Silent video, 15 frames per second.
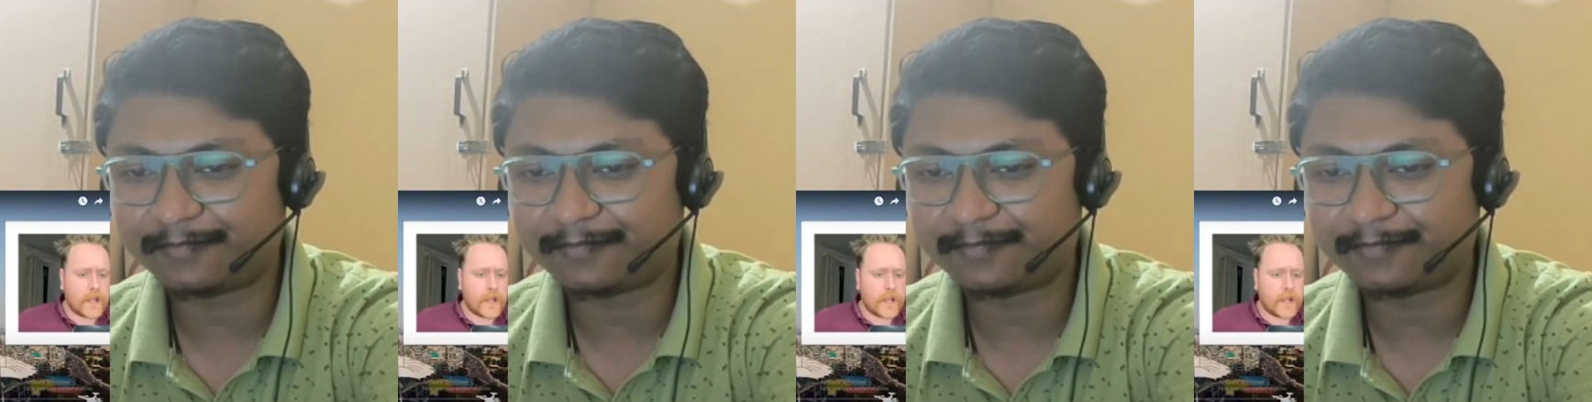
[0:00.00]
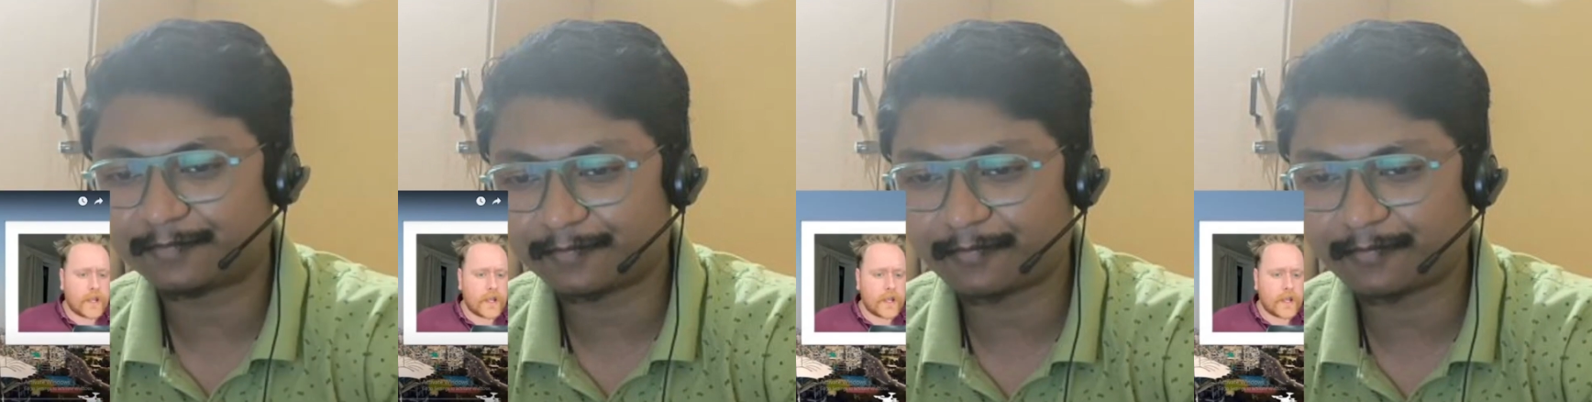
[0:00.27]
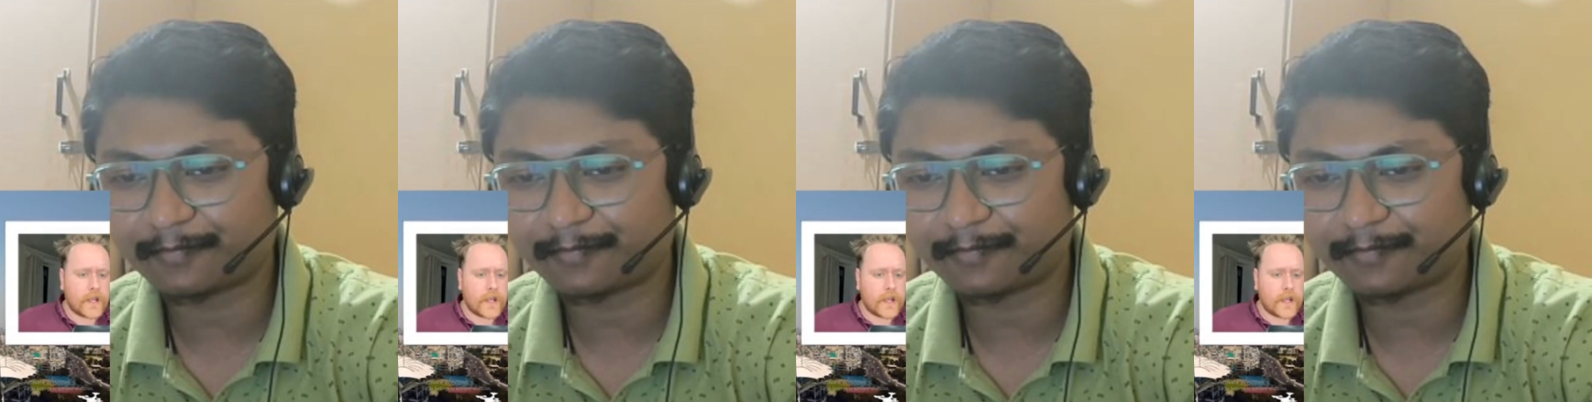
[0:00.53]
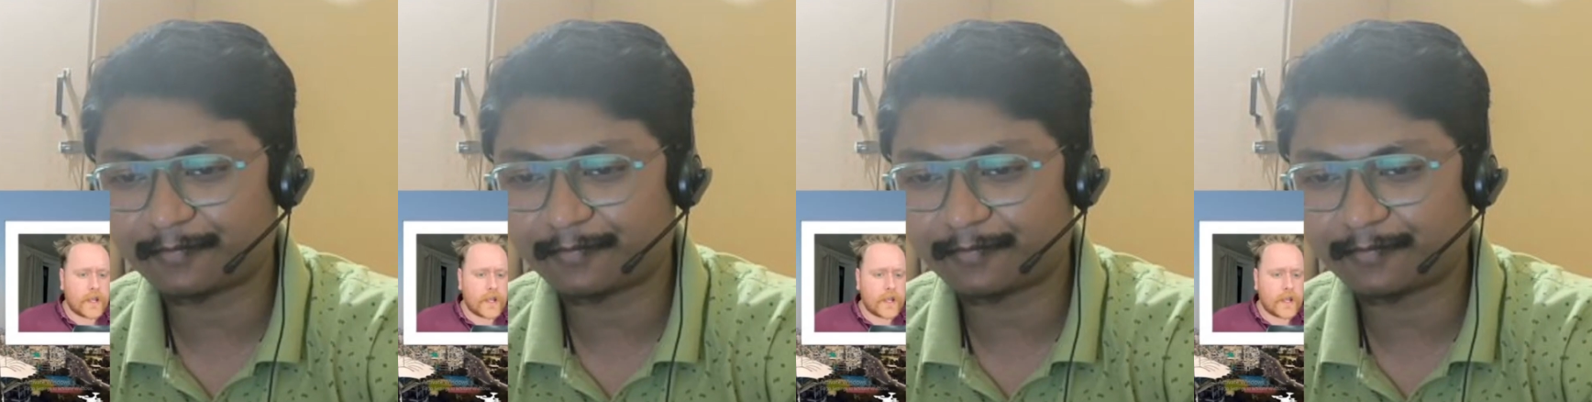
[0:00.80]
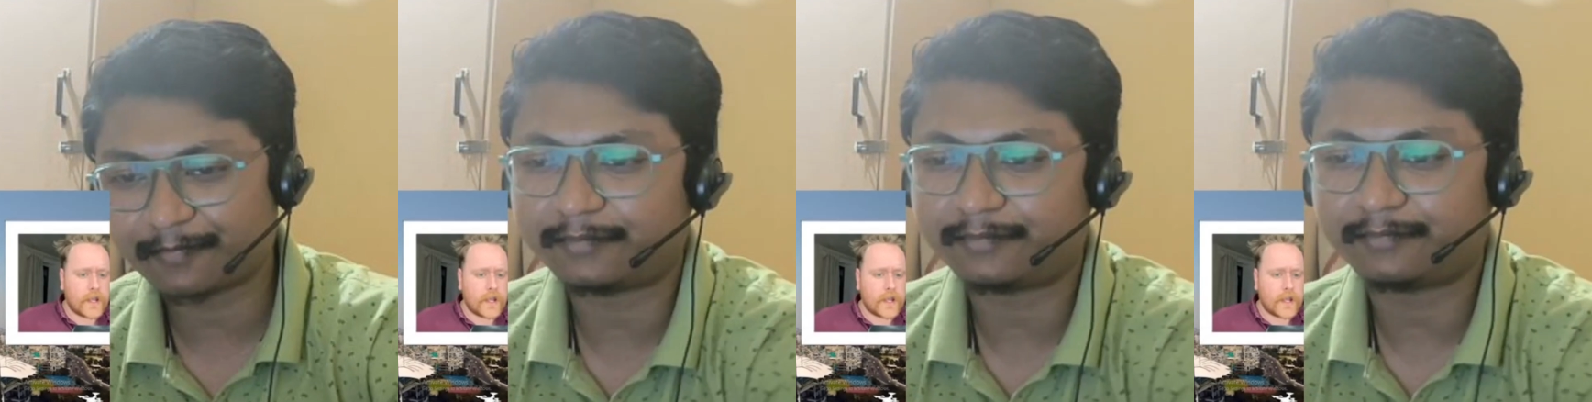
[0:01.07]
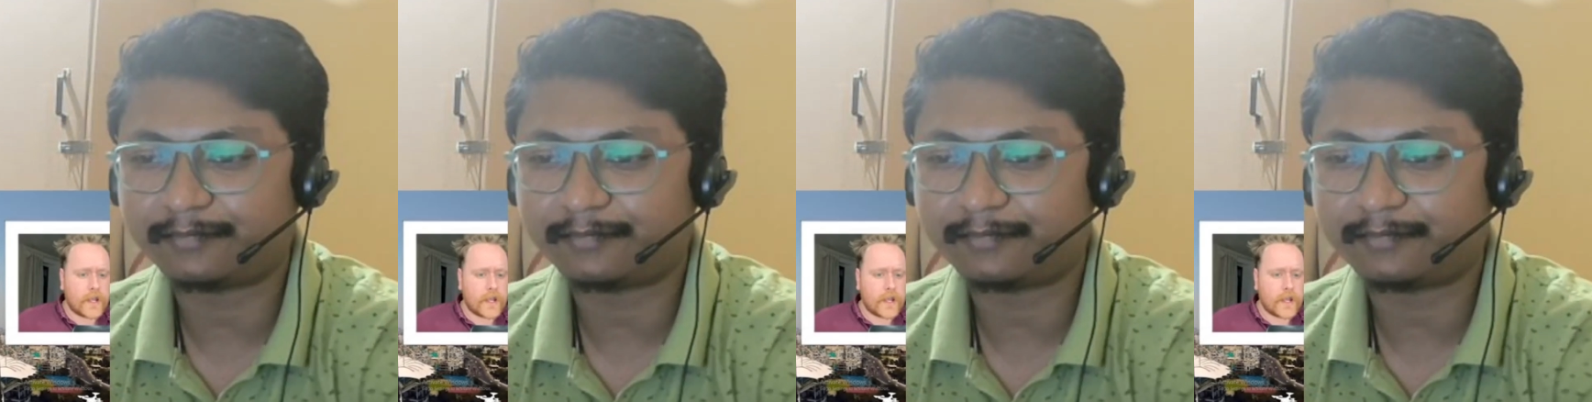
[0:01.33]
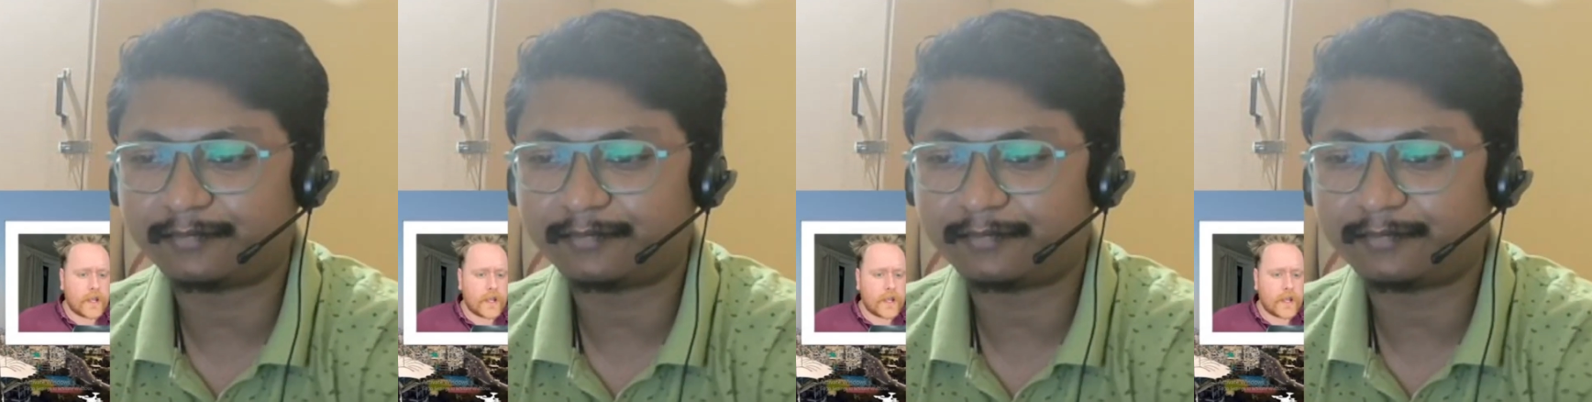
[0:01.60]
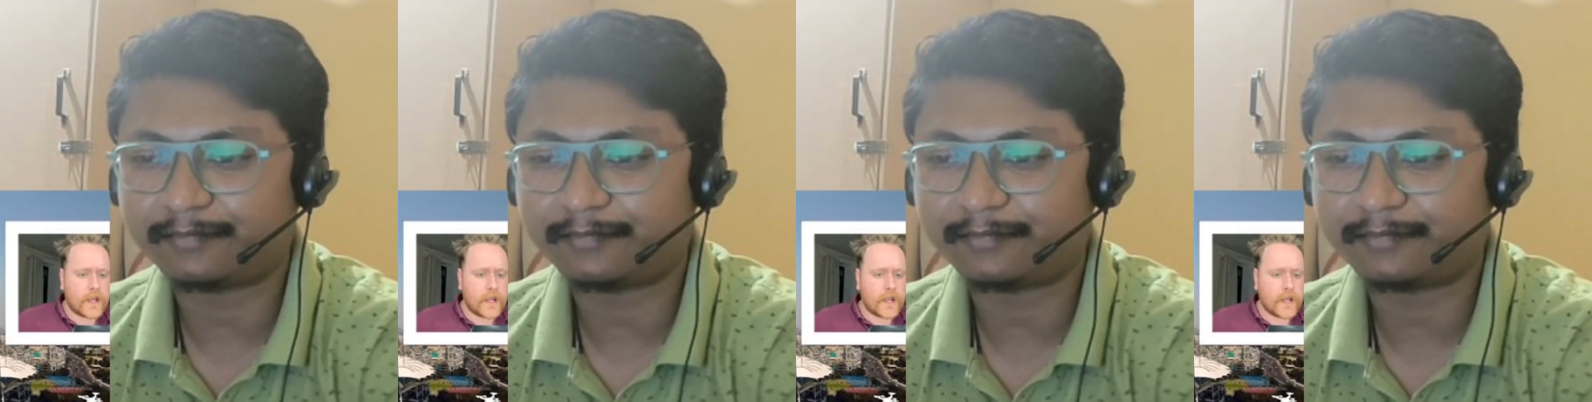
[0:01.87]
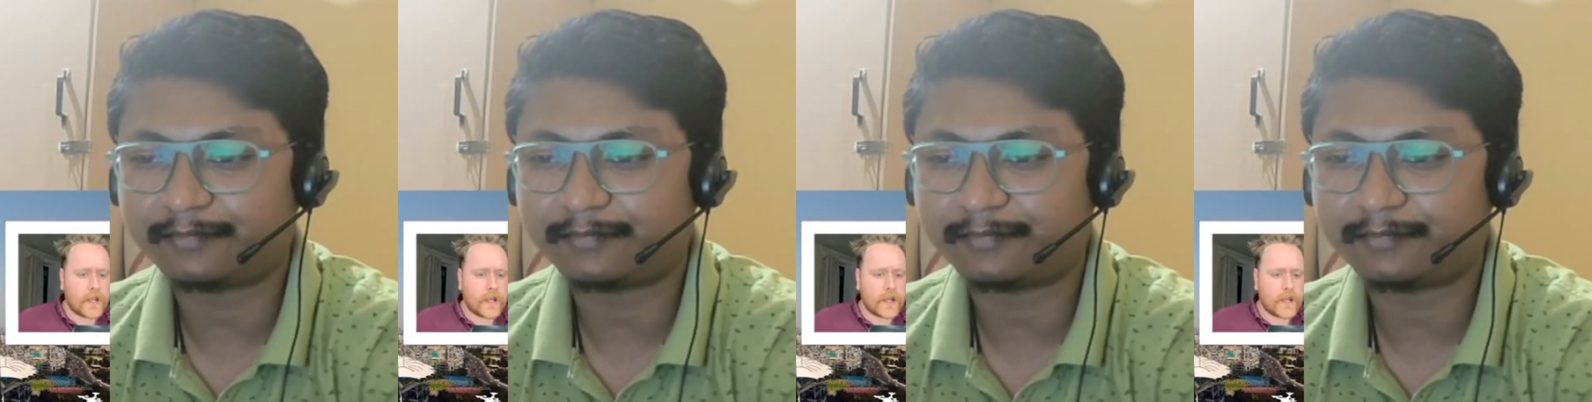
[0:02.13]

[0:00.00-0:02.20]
(silence)